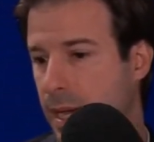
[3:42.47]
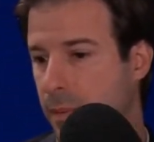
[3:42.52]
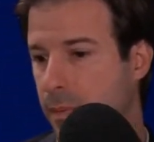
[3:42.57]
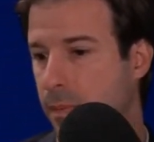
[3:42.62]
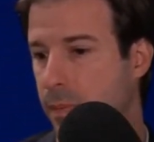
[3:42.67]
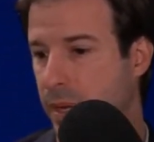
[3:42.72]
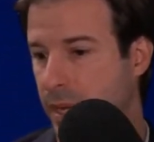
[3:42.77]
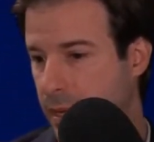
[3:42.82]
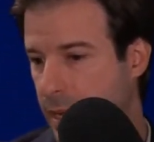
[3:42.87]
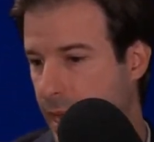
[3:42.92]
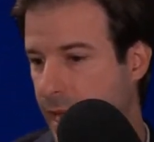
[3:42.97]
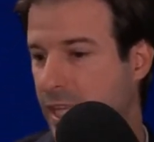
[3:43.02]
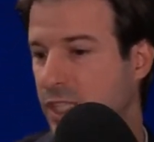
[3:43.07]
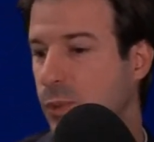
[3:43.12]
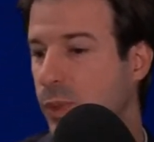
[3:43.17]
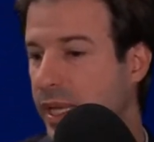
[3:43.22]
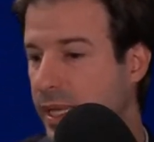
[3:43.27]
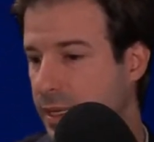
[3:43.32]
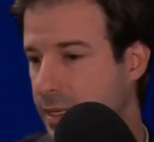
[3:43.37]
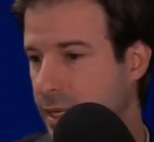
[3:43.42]
But as we
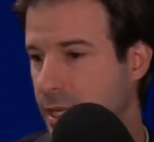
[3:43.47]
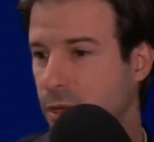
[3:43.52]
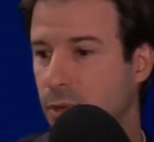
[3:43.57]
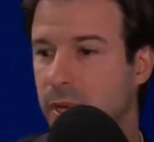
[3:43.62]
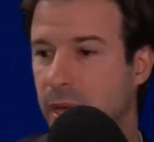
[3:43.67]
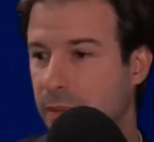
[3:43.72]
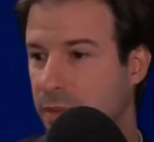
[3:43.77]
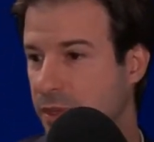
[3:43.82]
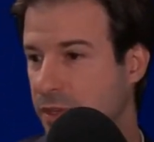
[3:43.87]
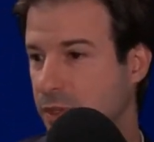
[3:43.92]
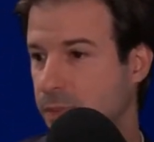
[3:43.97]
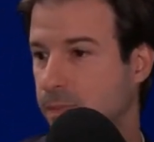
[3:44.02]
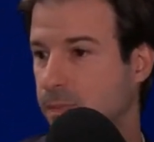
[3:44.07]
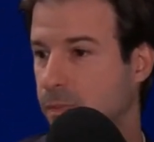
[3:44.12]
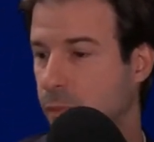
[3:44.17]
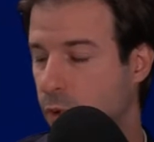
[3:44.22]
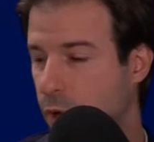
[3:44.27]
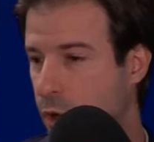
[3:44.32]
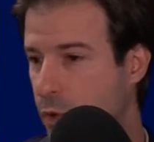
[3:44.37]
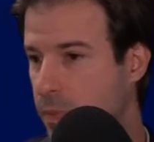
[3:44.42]
continue down this
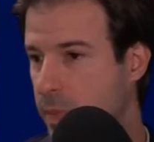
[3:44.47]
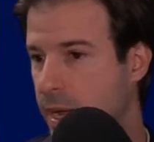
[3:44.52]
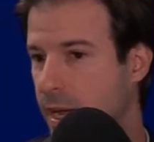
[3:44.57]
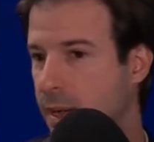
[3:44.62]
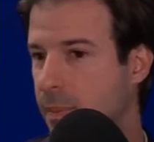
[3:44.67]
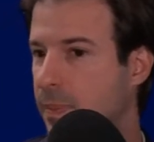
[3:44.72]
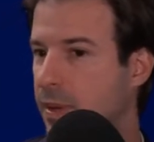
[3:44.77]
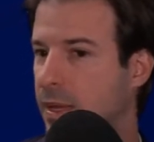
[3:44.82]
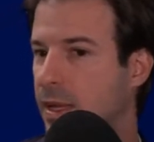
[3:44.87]
roadmap,